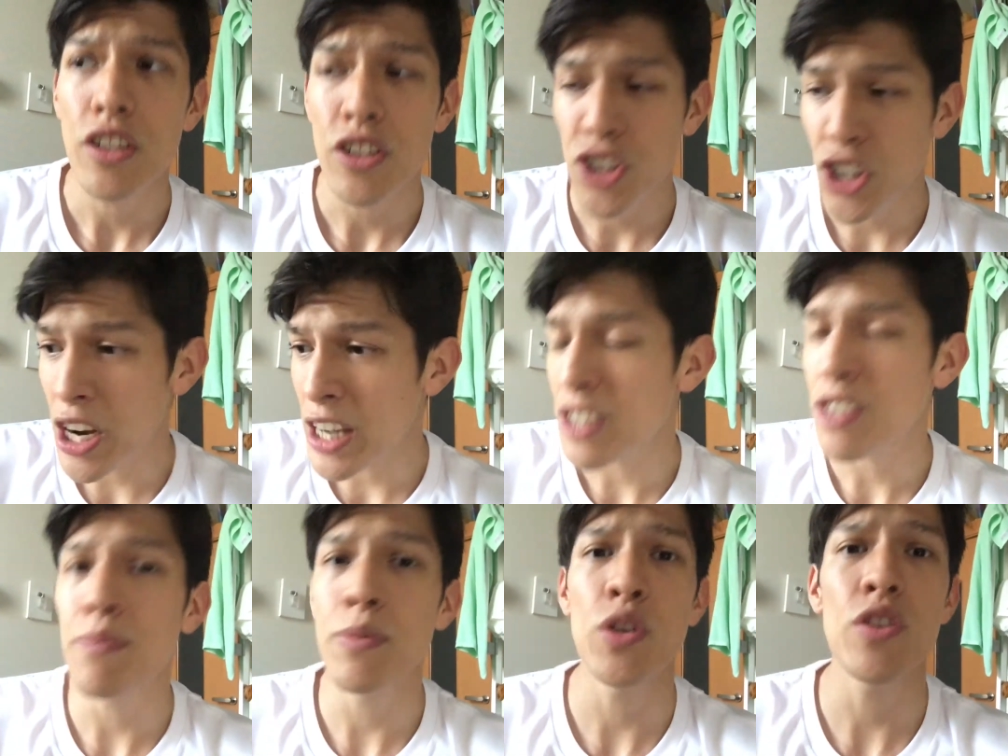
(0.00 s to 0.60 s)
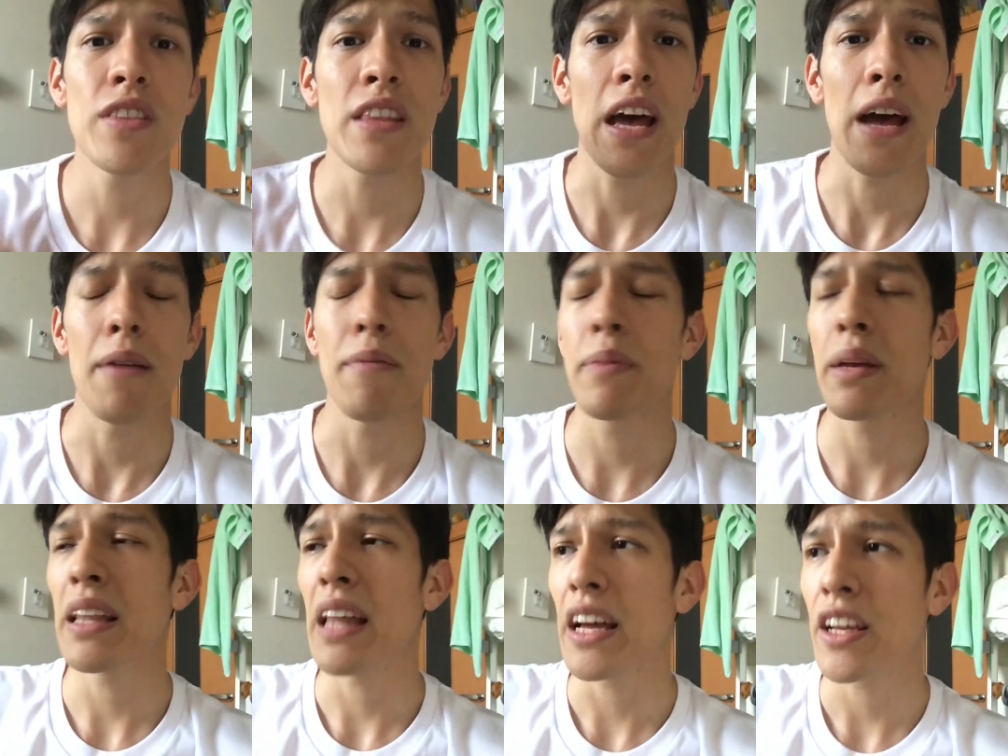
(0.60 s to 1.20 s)
Transmute
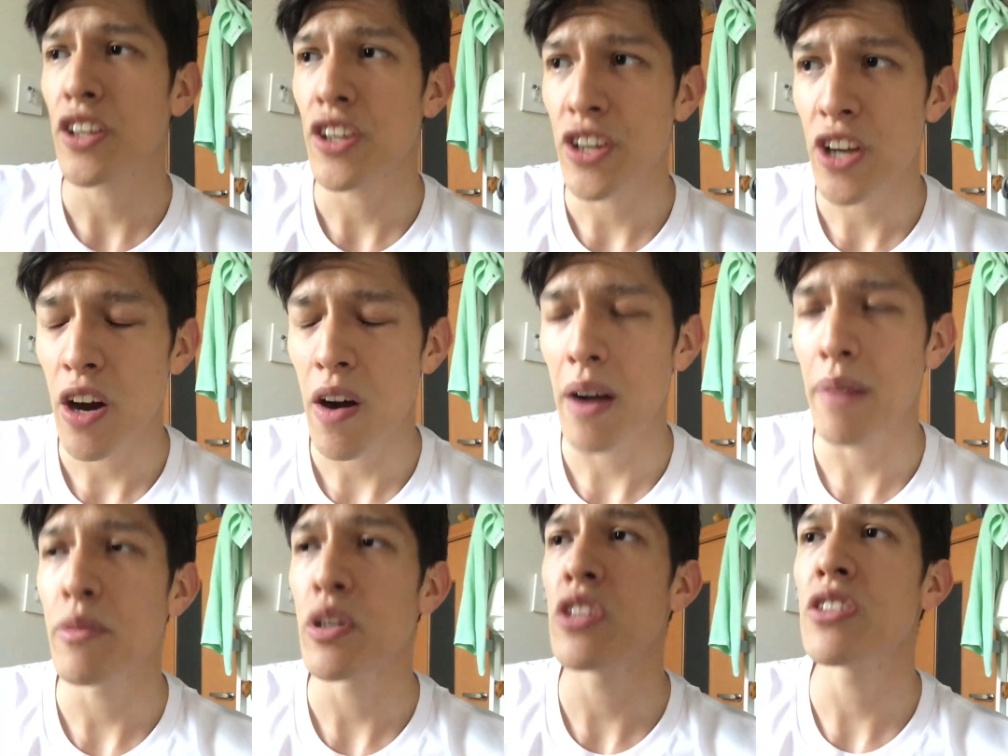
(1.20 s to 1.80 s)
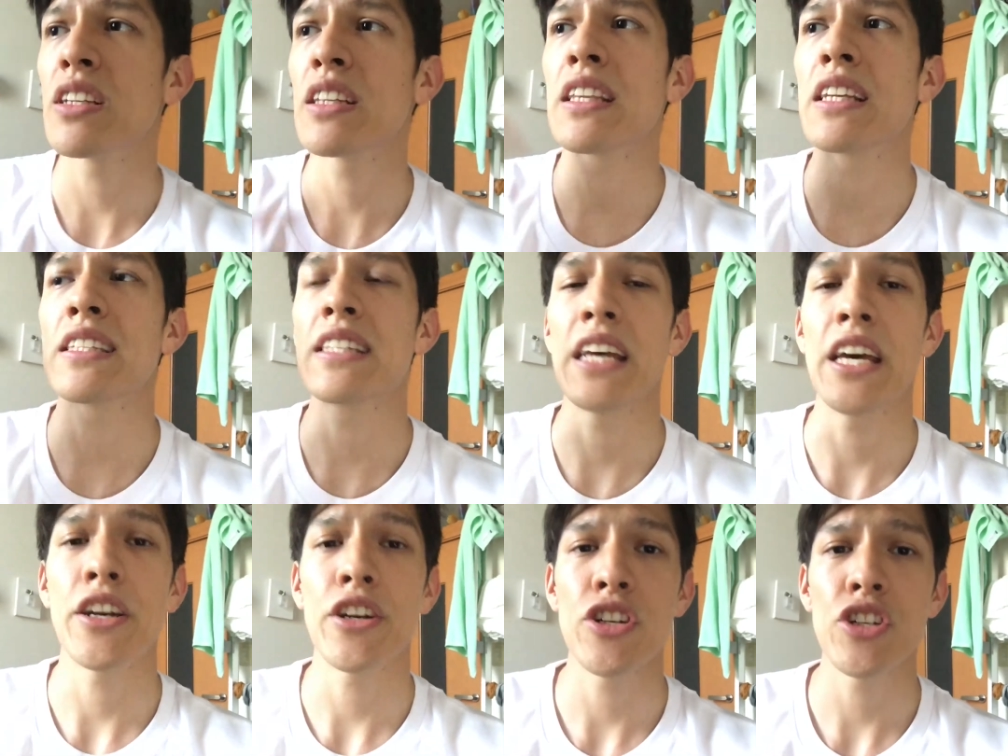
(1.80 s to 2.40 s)
that. Be like, you know, I'm using
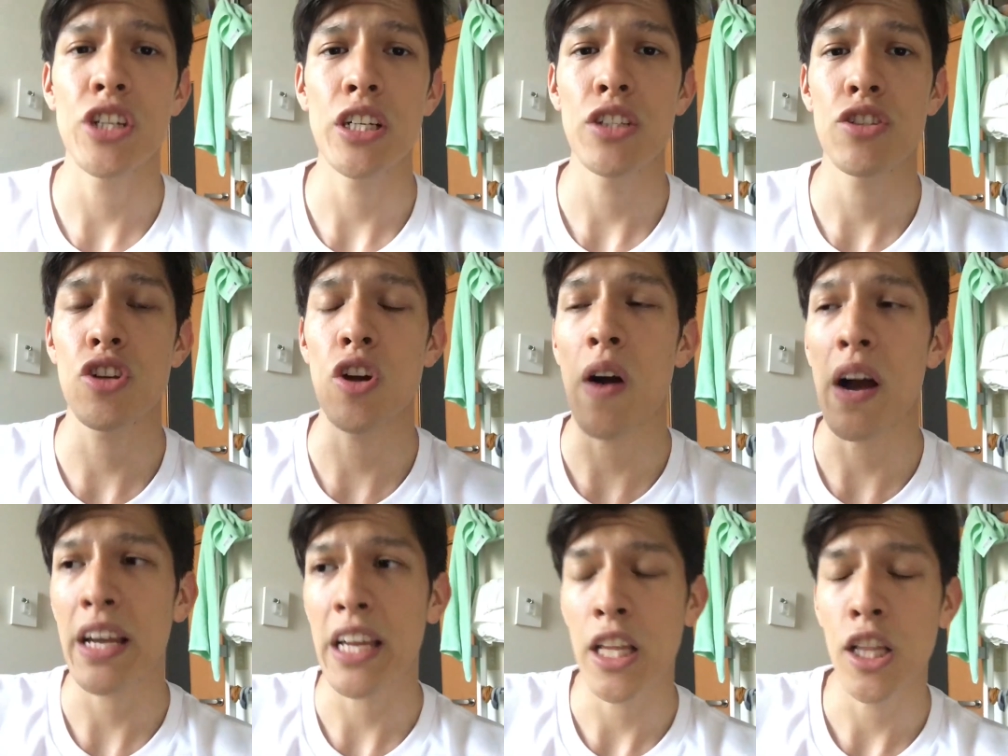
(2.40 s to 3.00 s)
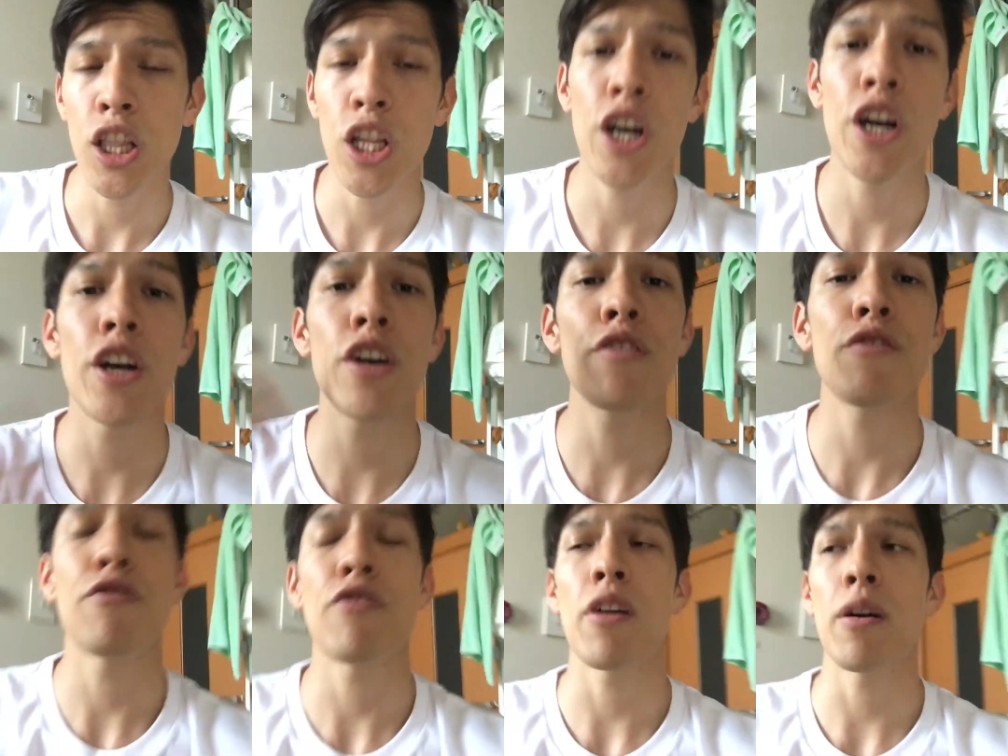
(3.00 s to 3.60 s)
this energy so I can
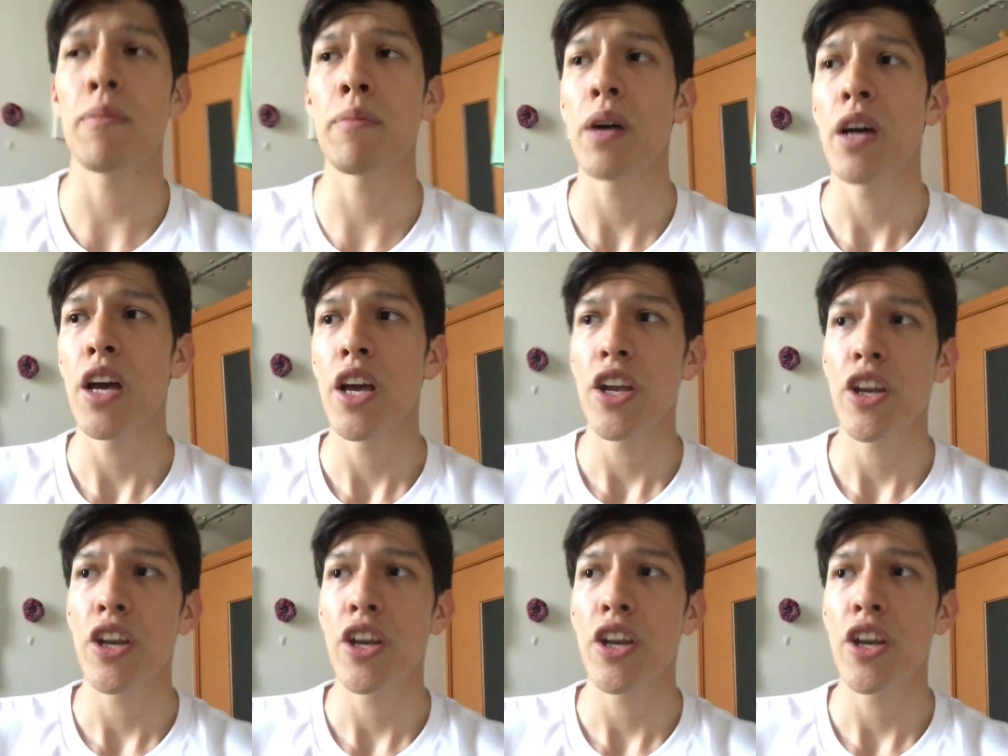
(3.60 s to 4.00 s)
learn from,